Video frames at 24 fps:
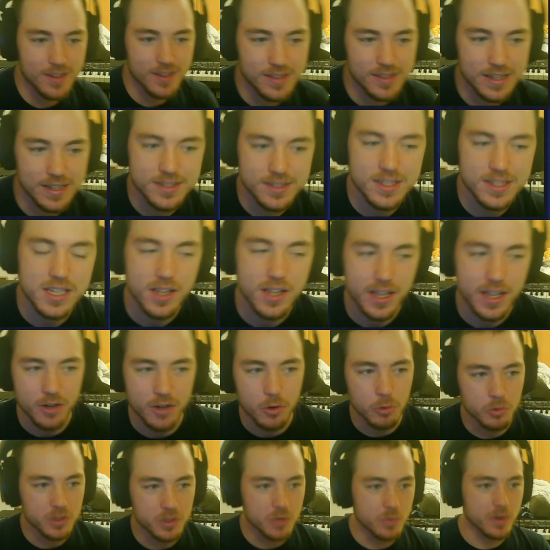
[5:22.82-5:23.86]
That's the like
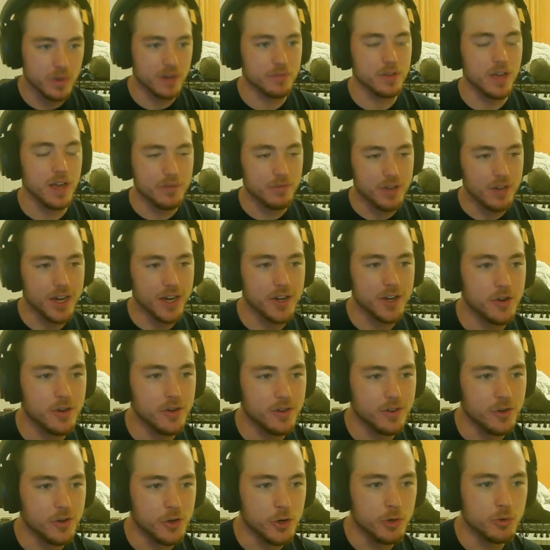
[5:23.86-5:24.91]
only one I've, I've gotten
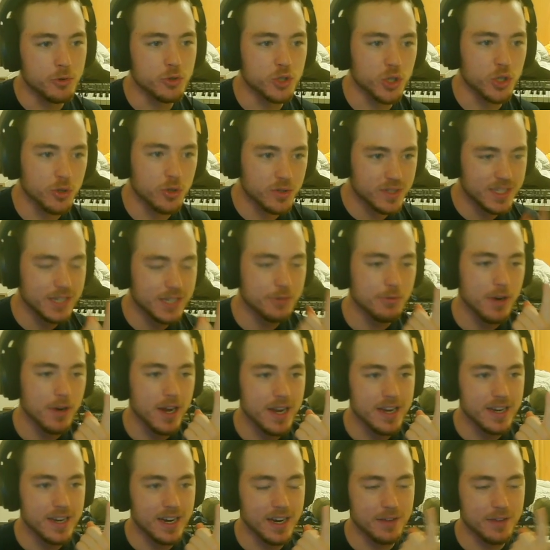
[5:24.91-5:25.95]
New Jersey
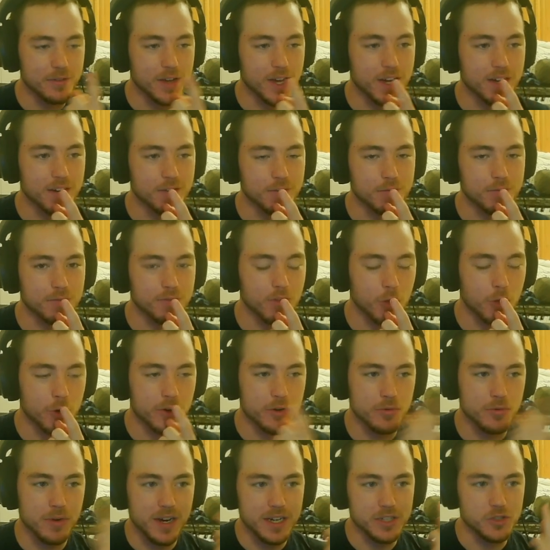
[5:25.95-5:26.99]
right and I've gotten Florida
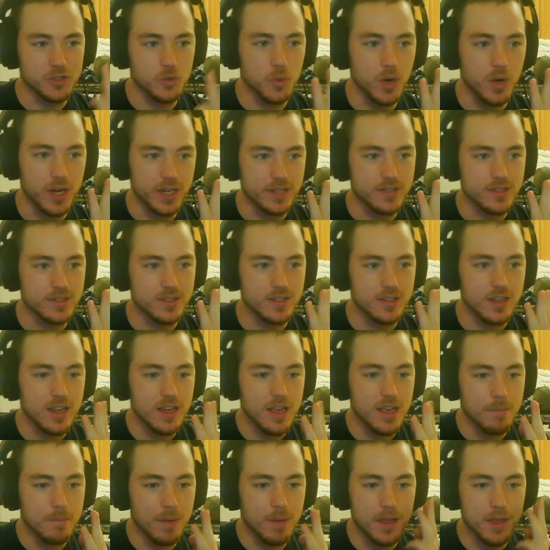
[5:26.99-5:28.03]
right twice.
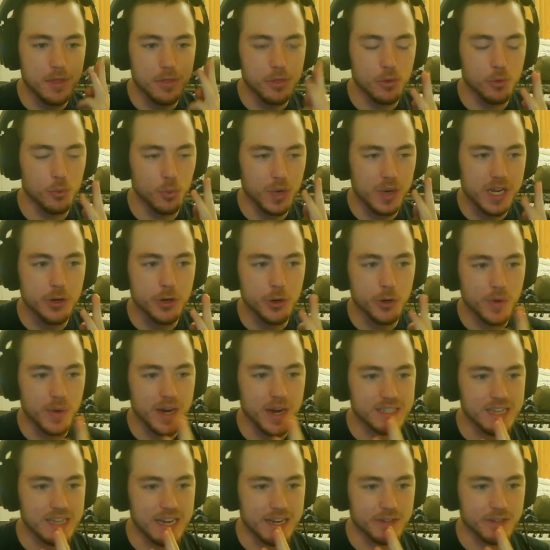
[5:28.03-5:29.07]
My three
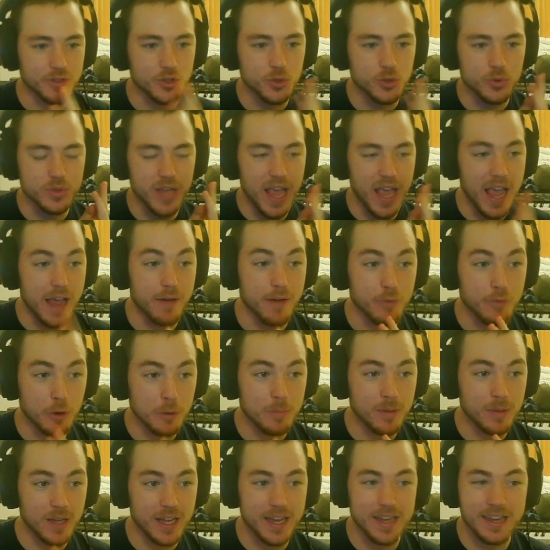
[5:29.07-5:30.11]
correct answers ever
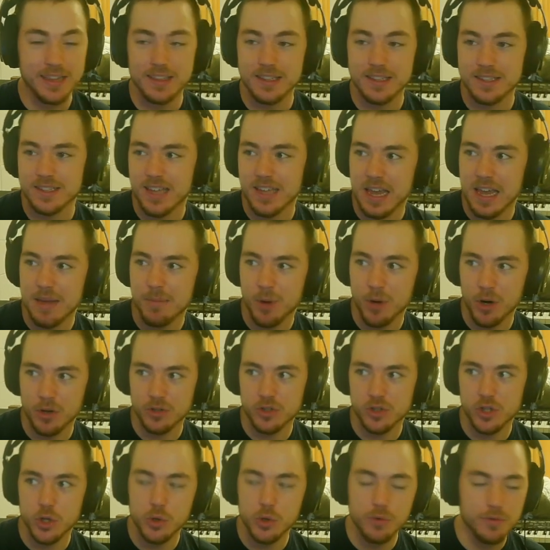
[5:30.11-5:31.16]
playing this game are two